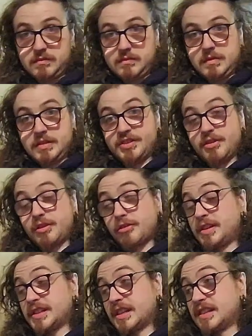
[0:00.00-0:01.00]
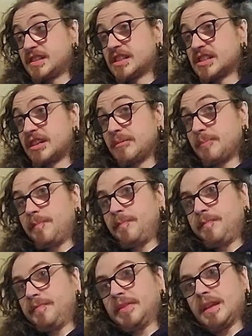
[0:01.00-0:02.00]
so it creates a consistent
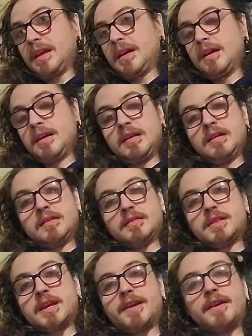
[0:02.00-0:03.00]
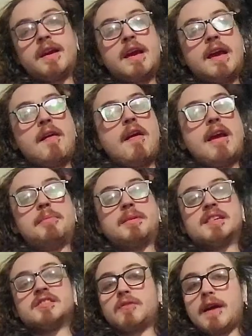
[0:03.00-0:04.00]
thing. And
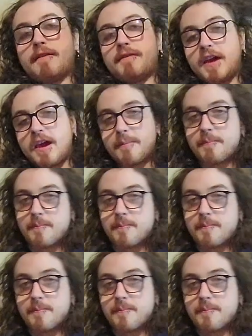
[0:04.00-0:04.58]
because you have a